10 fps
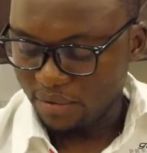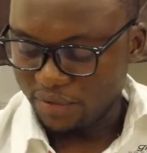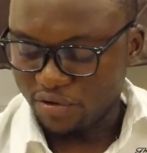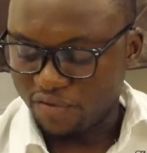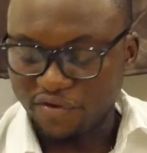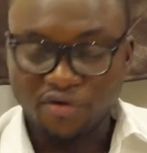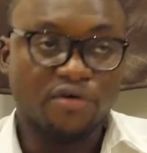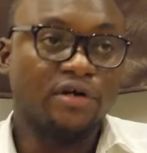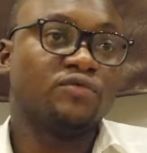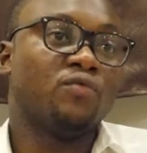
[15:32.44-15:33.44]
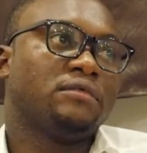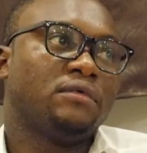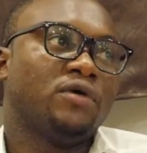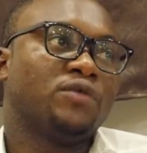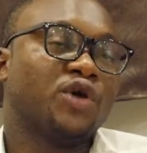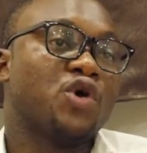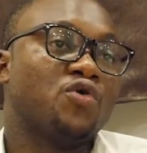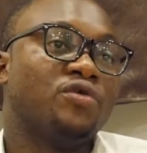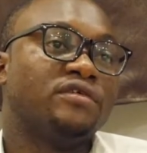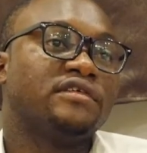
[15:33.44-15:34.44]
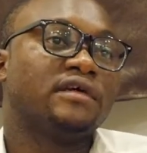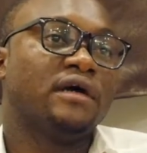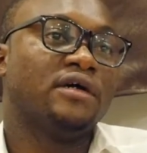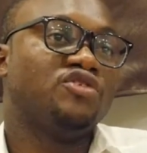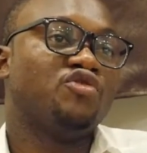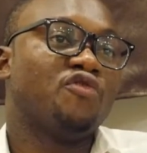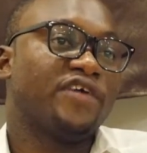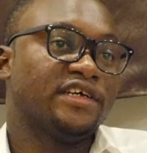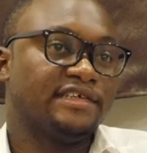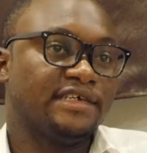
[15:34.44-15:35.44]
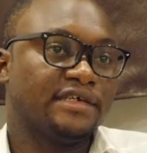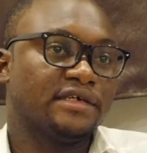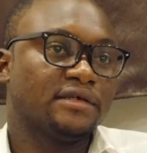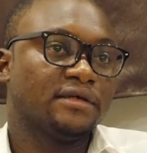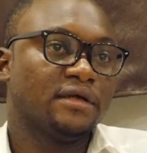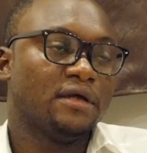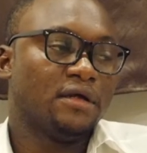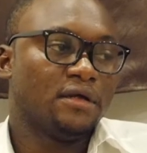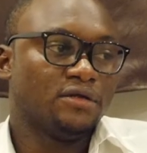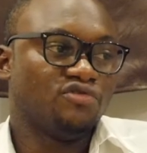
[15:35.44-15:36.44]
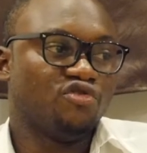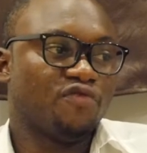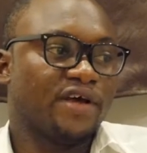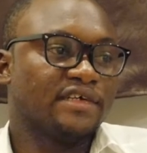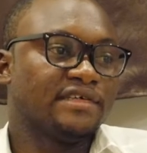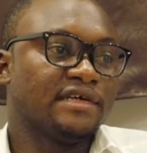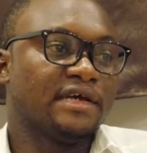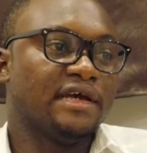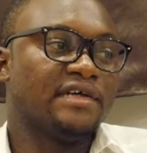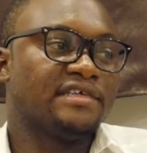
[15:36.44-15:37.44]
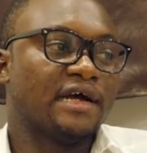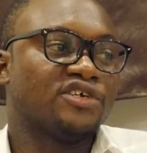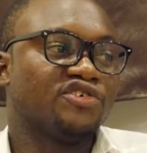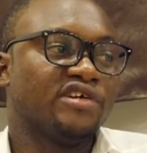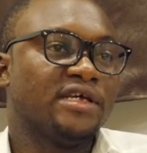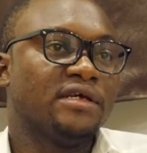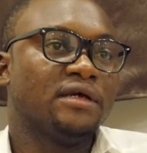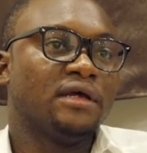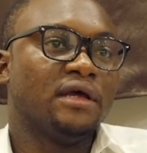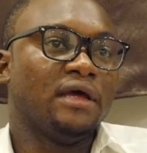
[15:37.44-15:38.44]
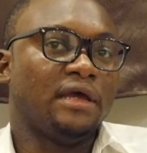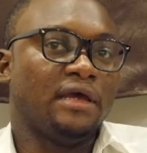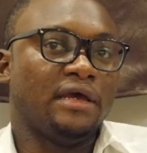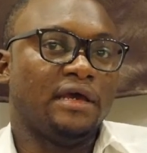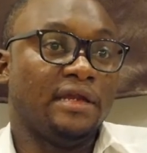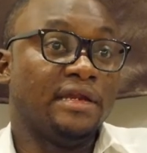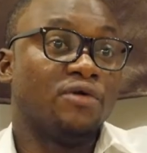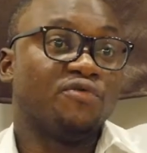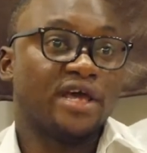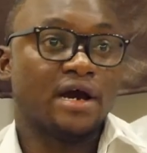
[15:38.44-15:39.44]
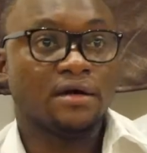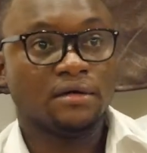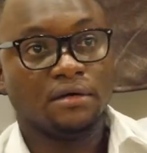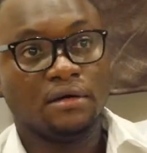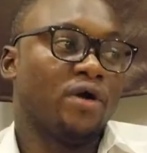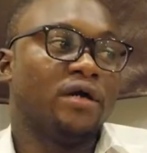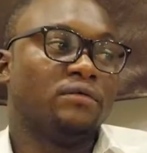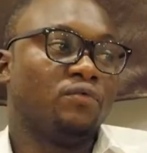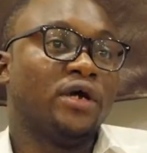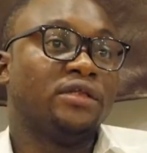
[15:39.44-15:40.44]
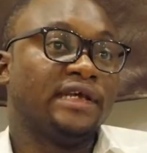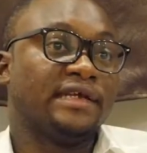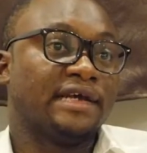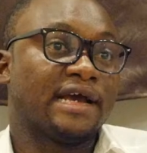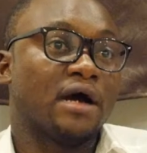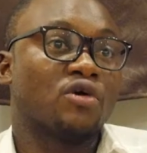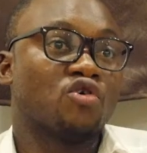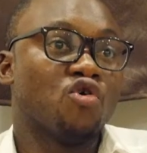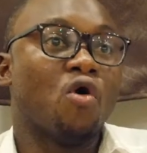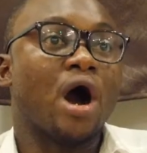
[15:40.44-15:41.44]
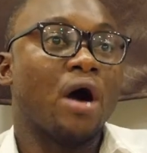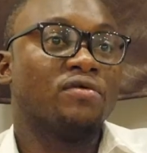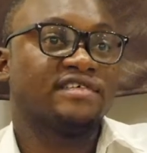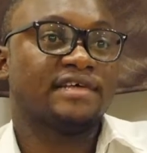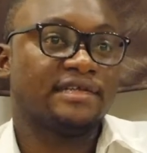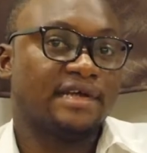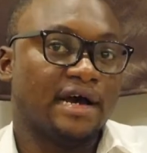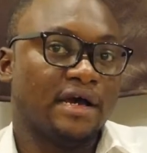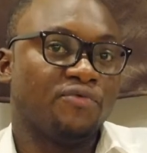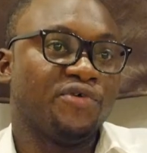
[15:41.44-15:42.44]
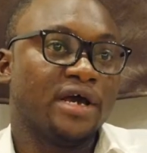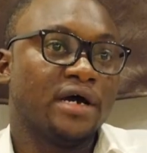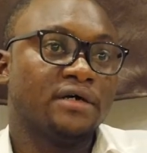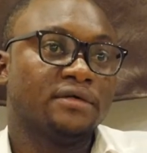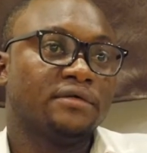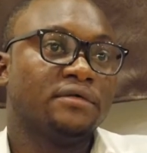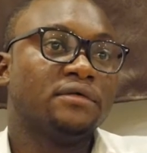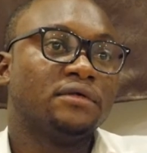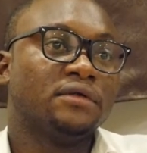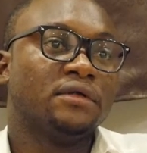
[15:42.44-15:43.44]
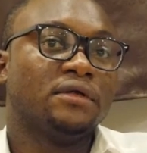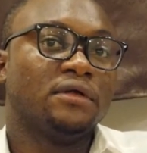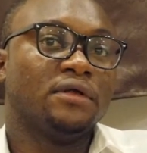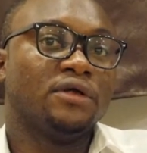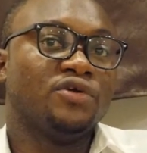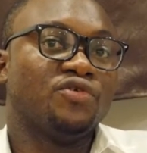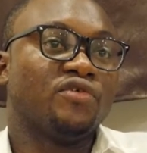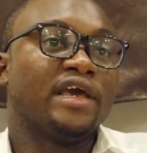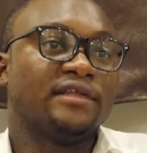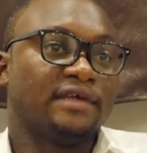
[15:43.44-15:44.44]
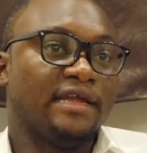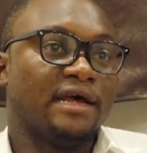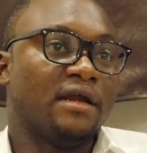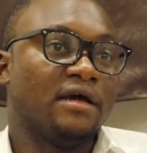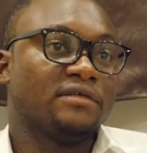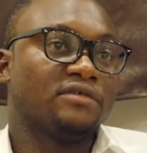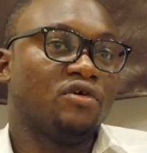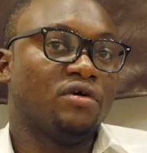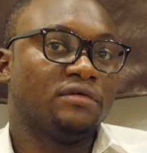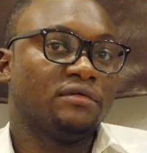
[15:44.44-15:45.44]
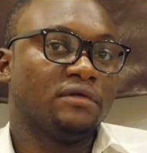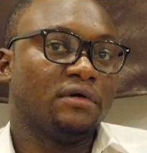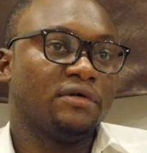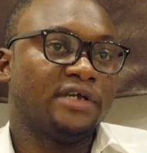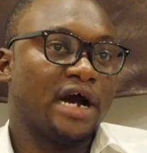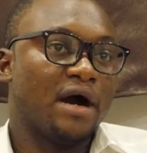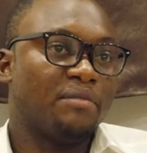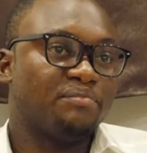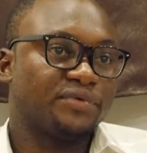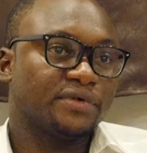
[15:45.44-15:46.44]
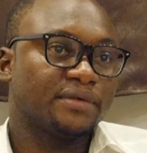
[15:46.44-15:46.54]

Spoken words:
we configured what we called geofencing. Geofencing is actually an area when the car go outside that area, you get an alert on the app.